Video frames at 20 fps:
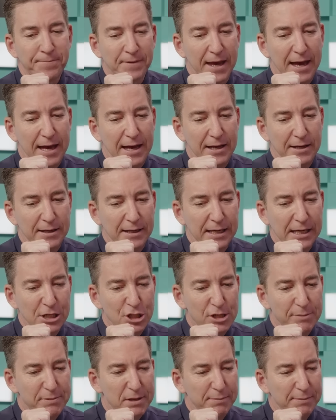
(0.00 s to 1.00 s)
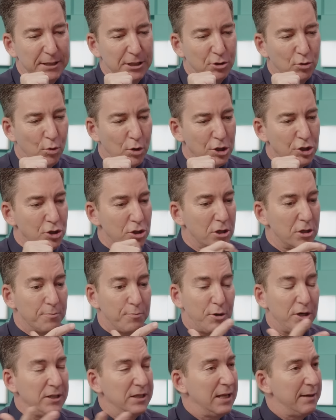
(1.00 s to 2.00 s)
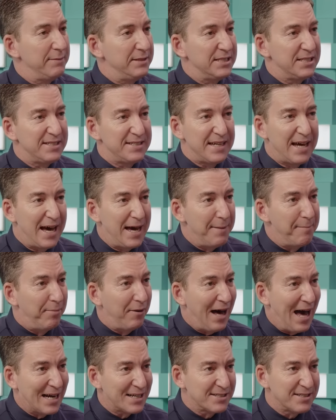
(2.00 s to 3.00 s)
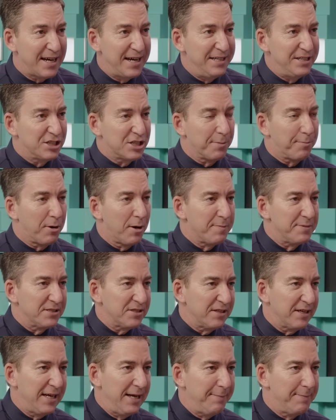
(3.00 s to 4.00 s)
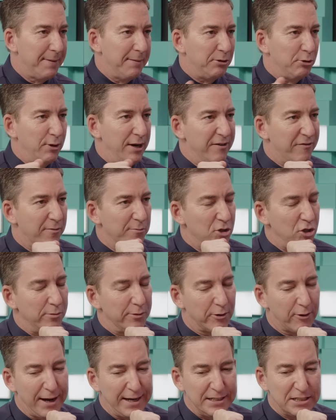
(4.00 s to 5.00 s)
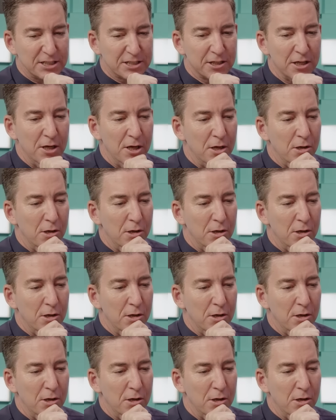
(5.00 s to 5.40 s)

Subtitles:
and Egypt to be tortured, putting them in CIA black sites to purposely keep them away from human rights